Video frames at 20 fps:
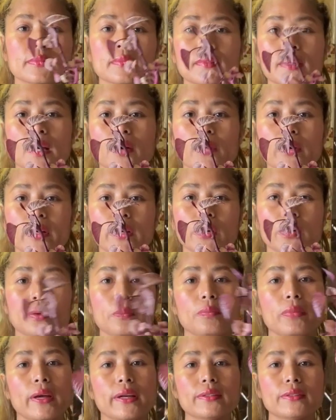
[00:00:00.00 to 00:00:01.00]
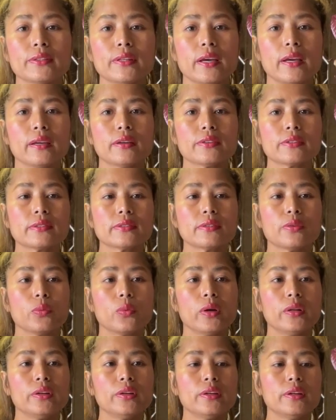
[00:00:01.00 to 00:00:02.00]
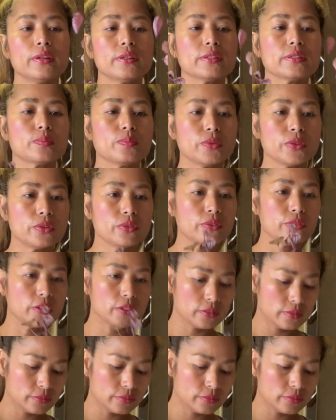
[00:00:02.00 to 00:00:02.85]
I want to go and plant today because the weather here is beautiful.